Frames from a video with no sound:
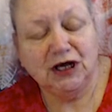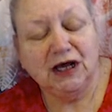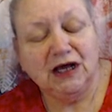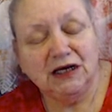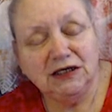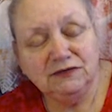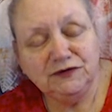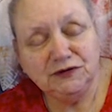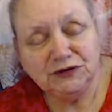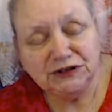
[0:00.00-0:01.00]
And if you
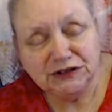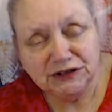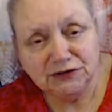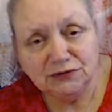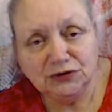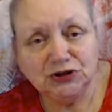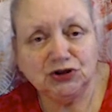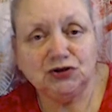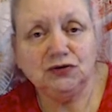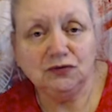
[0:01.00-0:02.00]
still
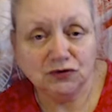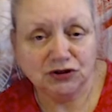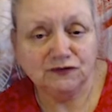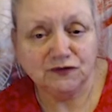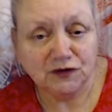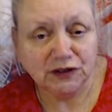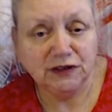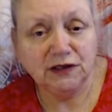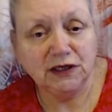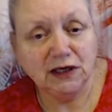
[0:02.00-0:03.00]
struggle to find
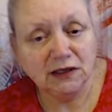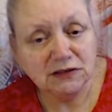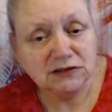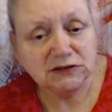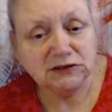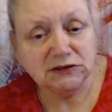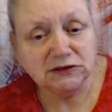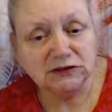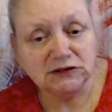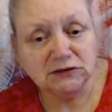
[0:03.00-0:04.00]
the answers,